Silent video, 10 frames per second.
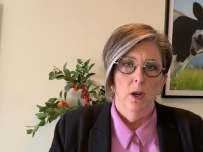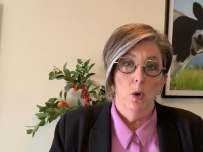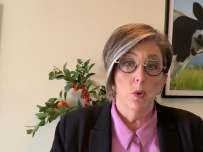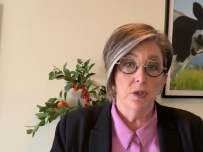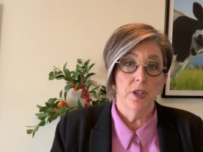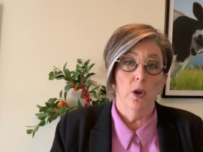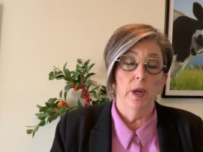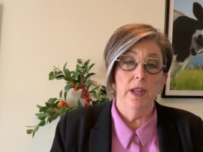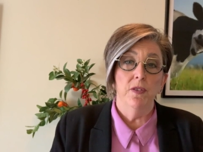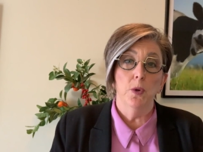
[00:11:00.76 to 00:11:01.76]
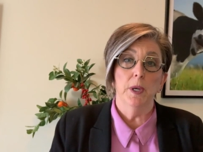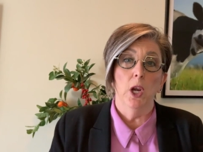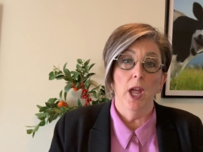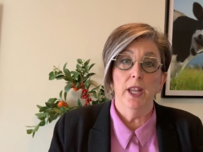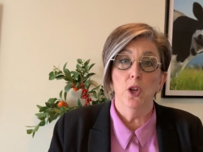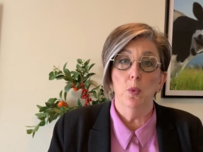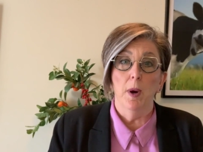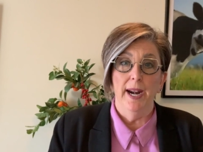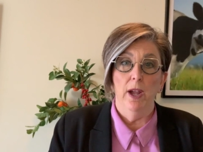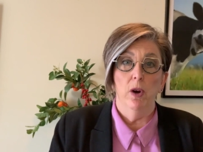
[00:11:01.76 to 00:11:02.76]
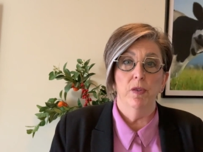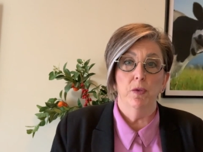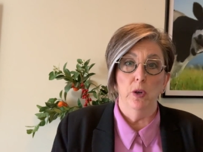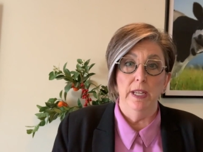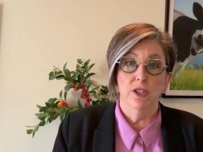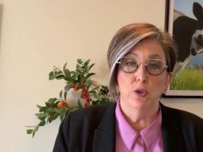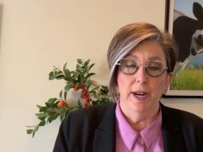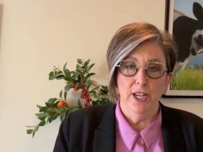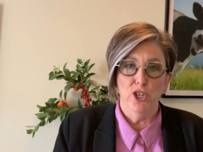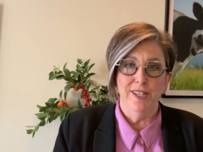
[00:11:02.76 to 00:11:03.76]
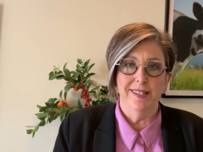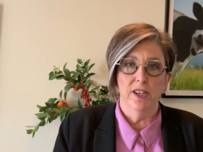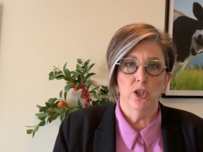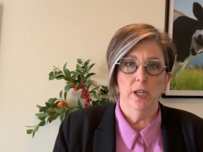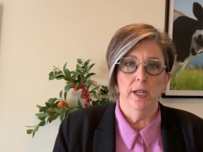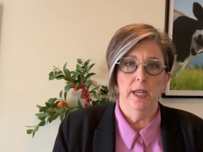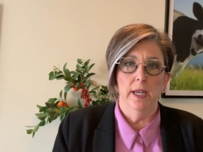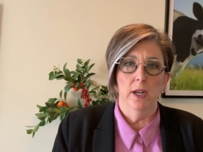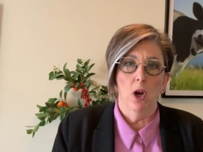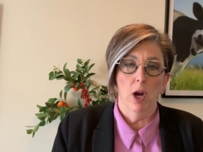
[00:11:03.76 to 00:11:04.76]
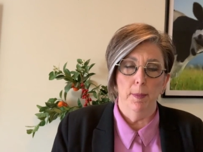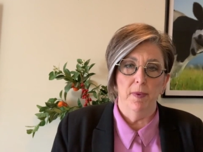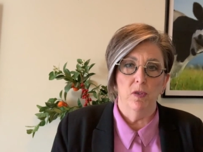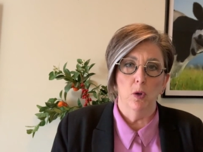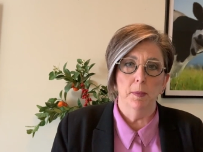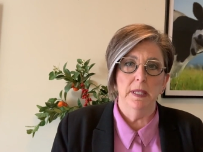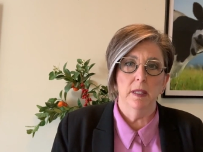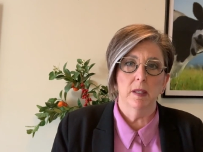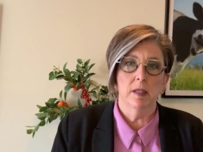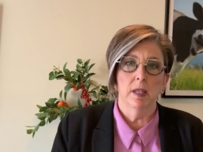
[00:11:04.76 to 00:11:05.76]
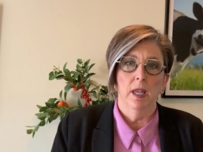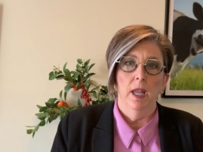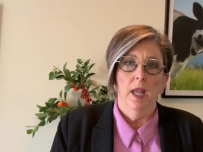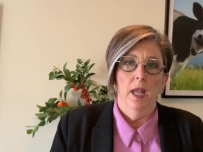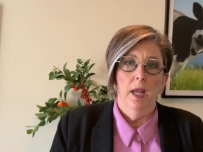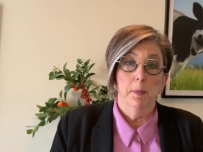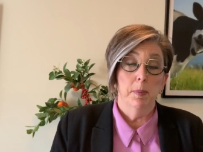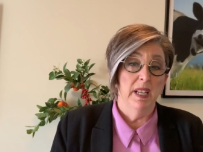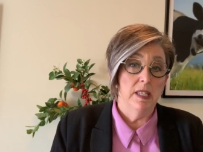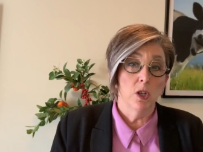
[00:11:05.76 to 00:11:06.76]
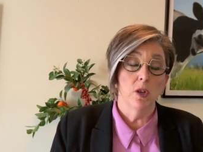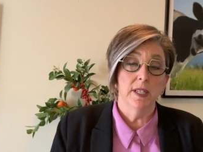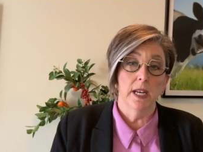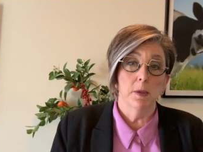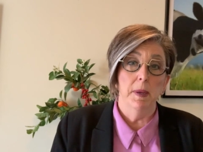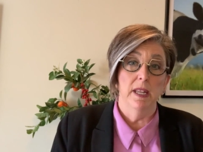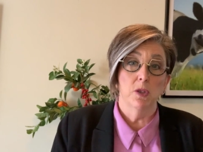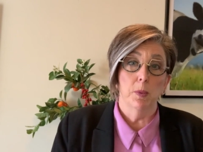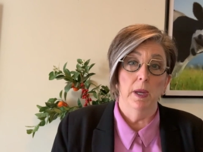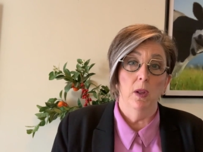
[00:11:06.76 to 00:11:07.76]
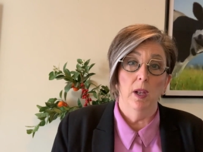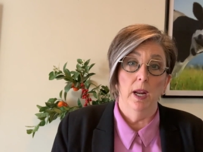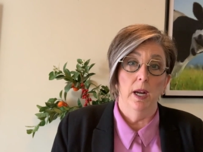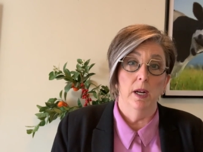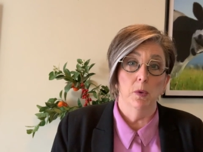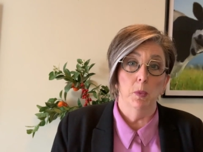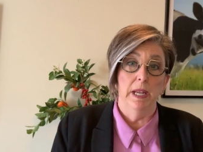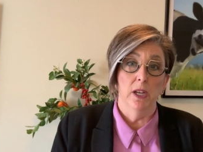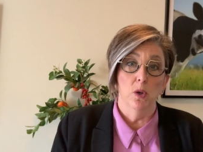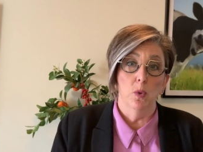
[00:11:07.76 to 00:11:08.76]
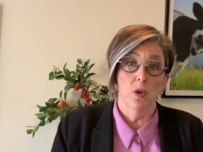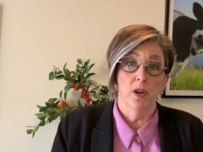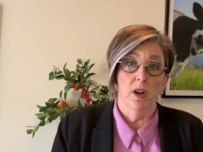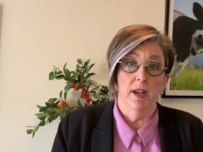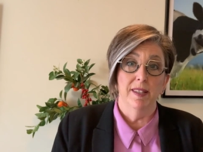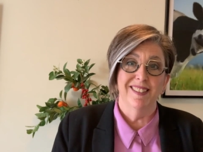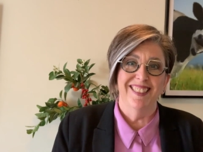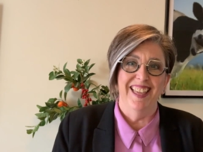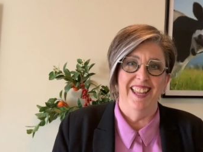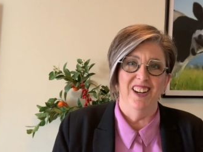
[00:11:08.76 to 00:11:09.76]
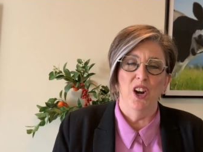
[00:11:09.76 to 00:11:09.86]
Also, if you would like your 1 hour free strategy session in high performance, please contact me as well and we can organize that.